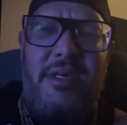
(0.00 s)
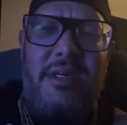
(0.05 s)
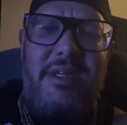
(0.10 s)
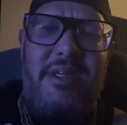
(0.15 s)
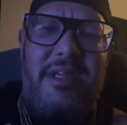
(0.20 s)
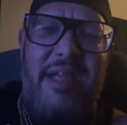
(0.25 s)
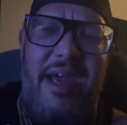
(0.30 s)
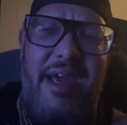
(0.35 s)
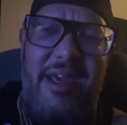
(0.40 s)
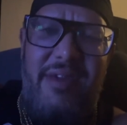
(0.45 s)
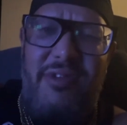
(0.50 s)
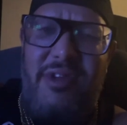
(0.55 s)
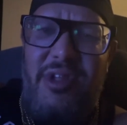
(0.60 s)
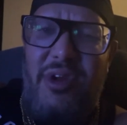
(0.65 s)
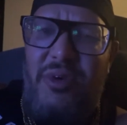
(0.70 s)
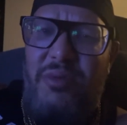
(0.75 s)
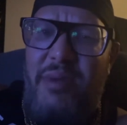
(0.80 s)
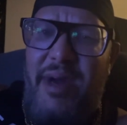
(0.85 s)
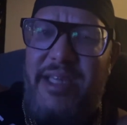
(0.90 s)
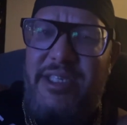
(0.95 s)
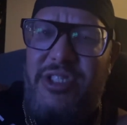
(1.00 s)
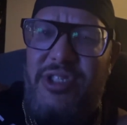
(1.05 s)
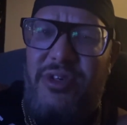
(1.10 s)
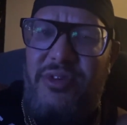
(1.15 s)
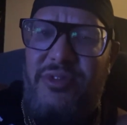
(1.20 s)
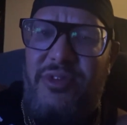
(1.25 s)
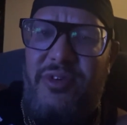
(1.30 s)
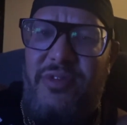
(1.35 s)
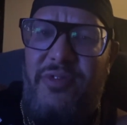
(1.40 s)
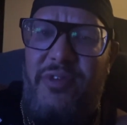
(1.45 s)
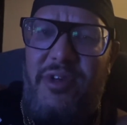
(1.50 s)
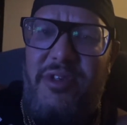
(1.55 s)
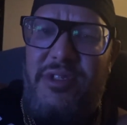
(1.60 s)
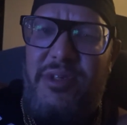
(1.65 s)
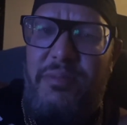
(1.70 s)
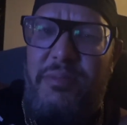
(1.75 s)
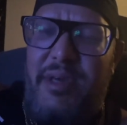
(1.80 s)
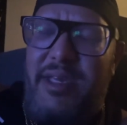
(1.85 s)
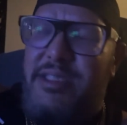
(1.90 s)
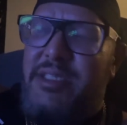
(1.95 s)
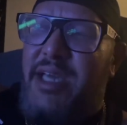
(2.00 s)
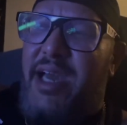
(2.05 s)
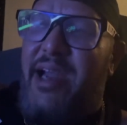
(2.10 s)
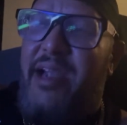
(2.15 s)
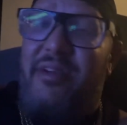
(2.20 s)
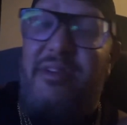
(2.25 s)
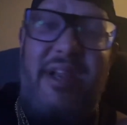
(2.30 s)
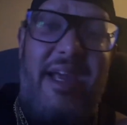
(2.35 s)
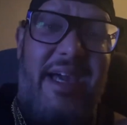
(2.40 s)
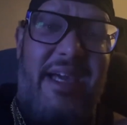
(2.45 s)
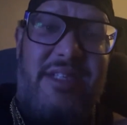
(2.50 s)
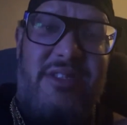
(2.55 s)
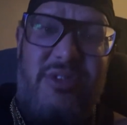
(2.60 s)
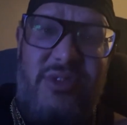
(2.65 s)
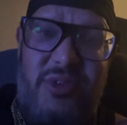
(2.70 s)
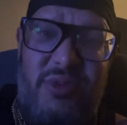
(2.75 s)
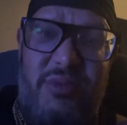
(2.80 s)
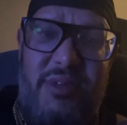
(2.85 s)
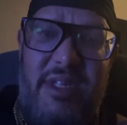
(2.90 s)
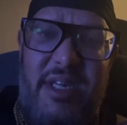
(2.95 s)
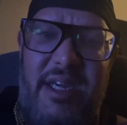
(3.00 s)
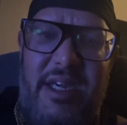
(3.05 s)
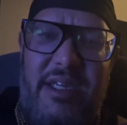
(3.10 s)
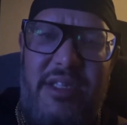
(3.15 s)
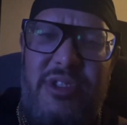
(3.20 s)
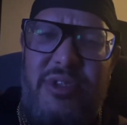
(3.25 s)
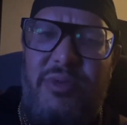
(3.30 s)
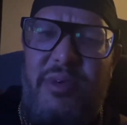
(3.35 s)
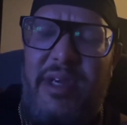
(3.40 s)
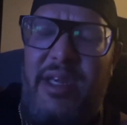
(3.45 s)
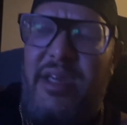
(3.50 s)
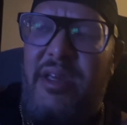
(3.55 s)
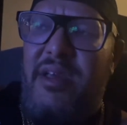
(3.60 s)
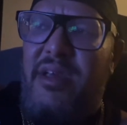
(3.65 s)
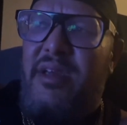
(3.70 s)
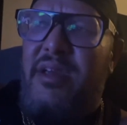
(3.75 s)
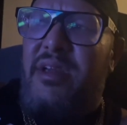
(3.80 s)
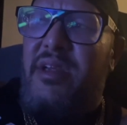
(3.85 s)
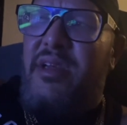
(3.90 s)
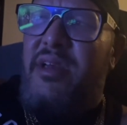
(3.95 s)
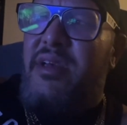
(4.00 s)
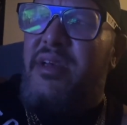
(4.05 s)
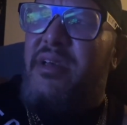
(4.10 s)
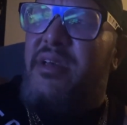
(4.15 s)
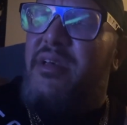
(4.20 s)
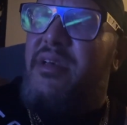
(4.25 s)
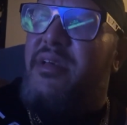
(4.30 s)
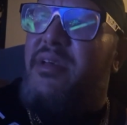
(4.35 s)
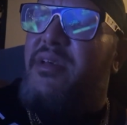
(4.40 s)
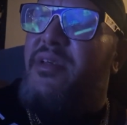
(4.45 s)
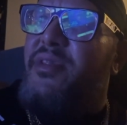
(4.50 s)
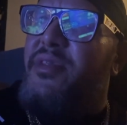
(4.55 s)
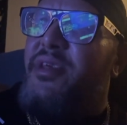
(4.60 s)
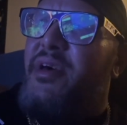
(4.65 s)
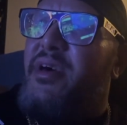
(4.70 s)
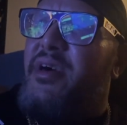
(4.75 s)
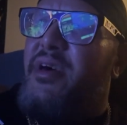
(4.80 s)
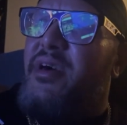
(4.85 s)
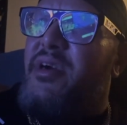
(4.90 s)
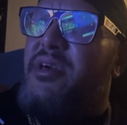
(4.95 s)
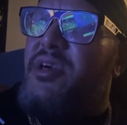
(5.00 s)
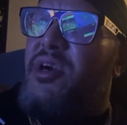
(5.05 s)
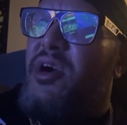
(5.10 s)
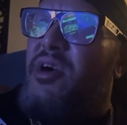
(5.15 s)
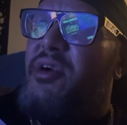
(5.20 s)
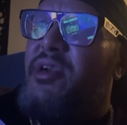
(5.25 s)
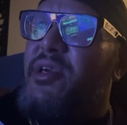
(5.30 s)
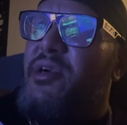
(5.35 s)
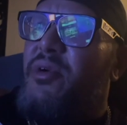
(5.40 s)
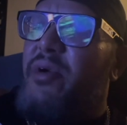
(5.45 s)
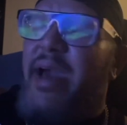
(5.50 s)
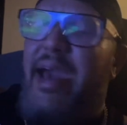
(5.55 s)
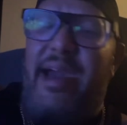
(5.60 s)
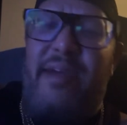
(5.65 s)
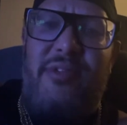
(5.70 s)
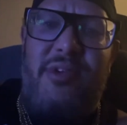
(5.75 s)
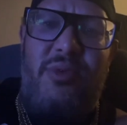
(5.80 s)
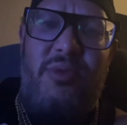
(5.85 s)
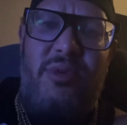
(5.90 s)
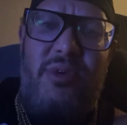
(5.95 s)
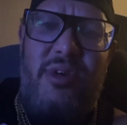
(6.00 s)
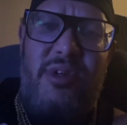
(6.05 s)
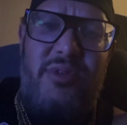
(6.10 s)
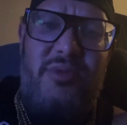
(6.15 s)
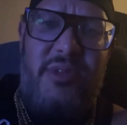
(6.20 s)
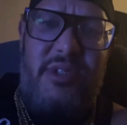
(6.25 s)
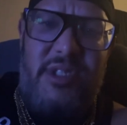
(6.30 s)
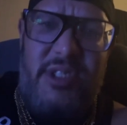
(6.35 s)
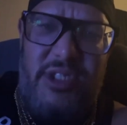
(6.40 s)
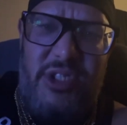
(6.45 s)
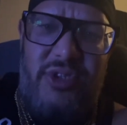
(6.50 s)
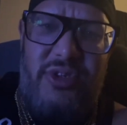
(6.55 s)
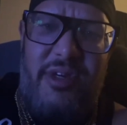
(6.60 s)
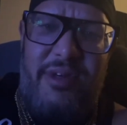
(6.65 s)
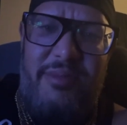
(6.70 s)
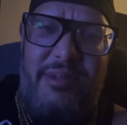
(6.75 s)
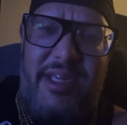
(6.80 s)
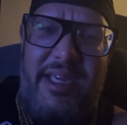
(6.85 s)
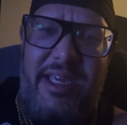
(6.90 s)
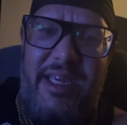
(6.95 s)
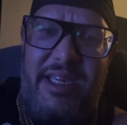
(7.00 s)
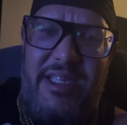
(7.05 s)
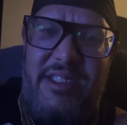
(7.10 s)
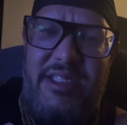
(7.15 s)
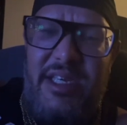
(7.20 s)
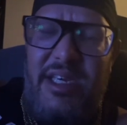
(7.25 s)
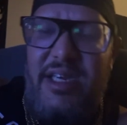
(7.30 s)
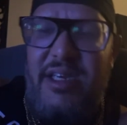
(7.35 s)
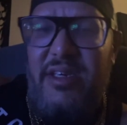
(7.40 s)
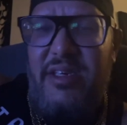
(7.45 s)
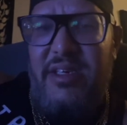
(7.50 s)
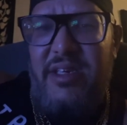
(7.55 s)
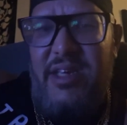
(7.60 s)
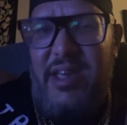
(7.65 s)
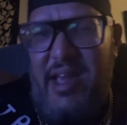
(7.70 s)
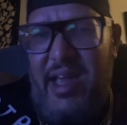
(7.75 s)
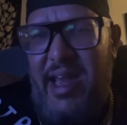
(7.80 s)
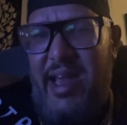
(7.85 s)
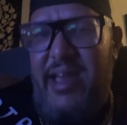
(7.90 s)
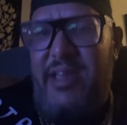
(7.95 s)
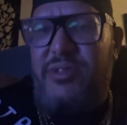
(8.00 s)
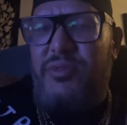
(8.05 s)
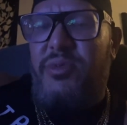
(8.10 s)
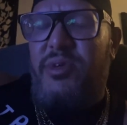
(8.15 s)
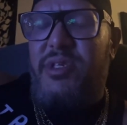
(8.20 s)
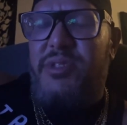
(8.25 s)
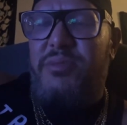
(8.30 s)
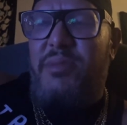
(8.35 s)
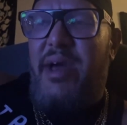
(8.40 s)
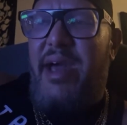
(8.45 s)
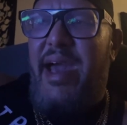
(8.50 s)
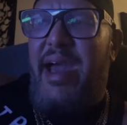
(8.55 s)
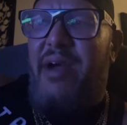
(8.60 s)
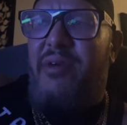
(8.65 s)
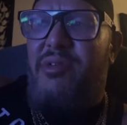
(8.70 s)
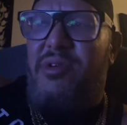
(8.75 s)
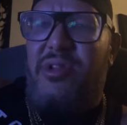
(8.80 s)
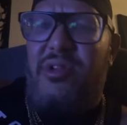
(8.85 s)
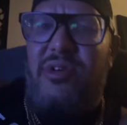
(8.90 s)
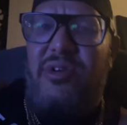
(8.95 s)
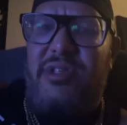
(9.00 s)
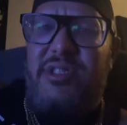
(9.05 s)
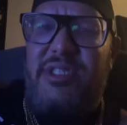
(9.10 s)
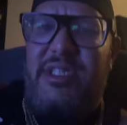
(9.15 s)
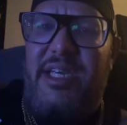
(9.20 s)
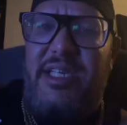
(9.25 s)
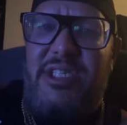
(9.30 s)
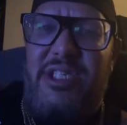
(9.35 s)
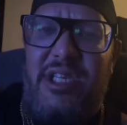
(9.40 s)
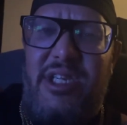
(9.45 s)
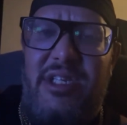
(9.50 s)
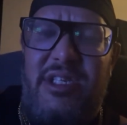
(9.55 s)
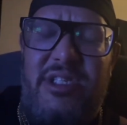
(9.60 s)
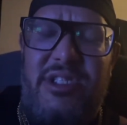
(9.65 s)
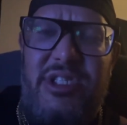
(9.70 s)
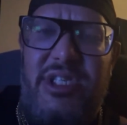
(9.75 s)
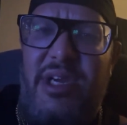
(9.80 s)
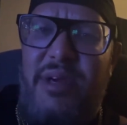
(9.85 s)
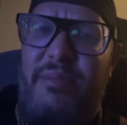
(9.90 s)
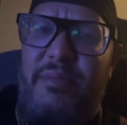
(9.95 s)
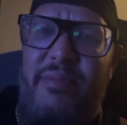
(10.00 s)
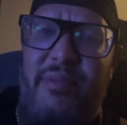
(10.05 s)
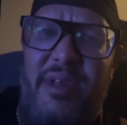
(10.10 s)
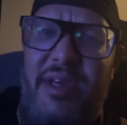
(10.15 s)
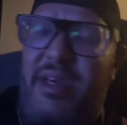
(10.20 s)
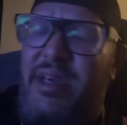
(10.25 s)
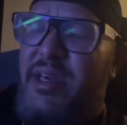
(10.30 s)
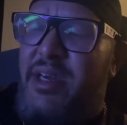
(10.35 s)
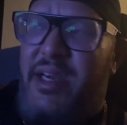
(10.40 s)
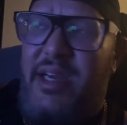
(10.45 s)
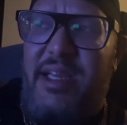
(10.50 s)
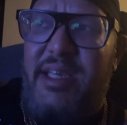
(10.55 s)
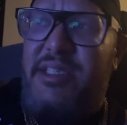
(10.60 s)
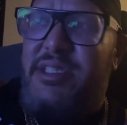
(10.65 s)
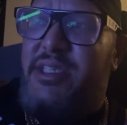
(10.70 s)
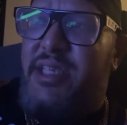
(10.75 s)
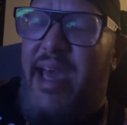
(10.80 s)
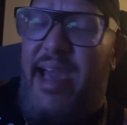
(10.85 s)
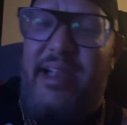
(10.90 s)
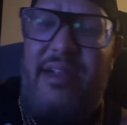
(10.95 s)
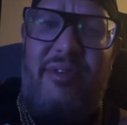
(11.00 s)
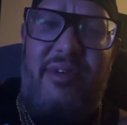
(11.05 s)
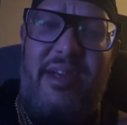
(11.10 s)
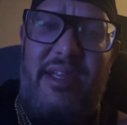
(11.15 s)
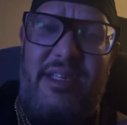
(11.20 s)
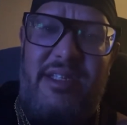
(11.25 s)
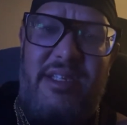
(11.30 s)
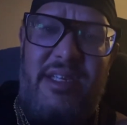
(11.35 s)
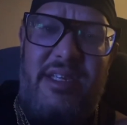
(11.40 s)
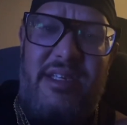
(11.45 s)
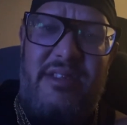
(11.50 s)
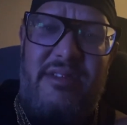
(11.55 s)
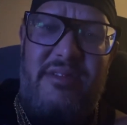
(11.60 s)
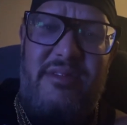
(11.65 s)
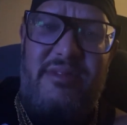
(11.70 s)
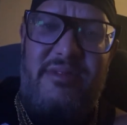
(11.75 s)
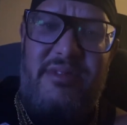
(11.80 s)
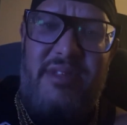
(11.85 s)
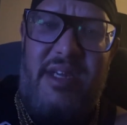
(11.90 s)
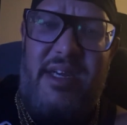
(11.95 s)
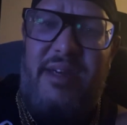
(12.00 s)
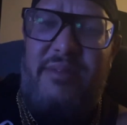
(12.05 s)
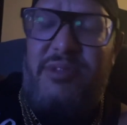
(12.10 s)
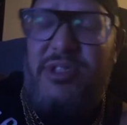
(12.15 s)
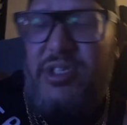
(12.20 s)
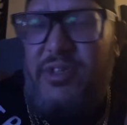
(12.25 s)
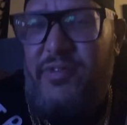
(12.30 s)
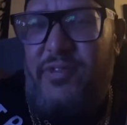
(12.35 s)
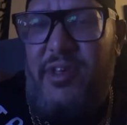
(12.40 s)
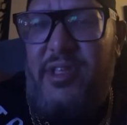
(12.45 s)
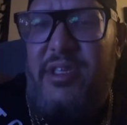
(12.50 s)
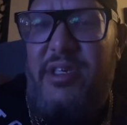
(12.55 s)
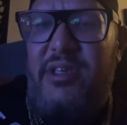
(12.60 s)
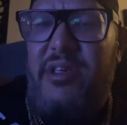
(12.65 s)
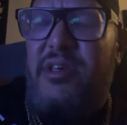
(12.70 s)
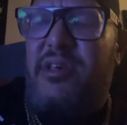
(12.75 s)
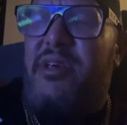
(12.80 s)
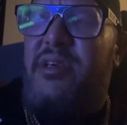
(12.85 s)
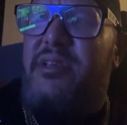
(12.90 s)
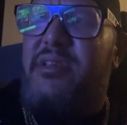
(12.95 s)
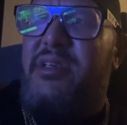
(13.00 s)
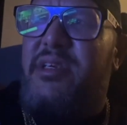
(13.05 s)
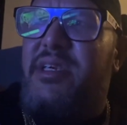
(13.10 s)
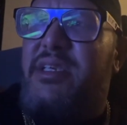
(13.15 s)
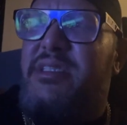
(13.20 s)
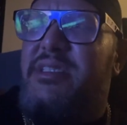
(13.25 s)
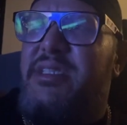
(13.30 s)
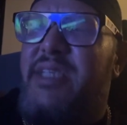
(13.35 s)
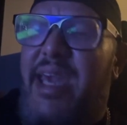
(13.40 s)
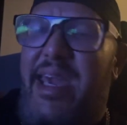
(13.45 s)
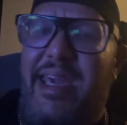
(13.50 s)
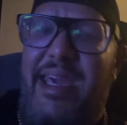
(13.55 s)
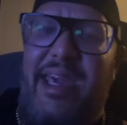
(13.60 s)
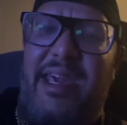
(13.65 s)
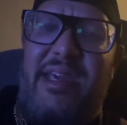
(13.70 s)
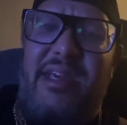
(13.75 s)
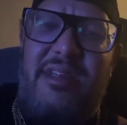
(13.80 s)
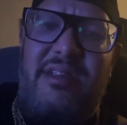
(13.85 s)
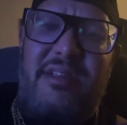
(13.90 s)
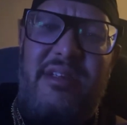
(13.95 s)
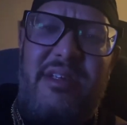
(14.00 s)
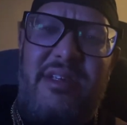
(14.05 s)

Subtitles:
Now, even though my shoulder feels a bit tired, that has to do with the injury. The cardio afterwards was extremely easy, as was my hour-long session in the gym. I didn't slack or anything. I'm just feeling good. It's day 8.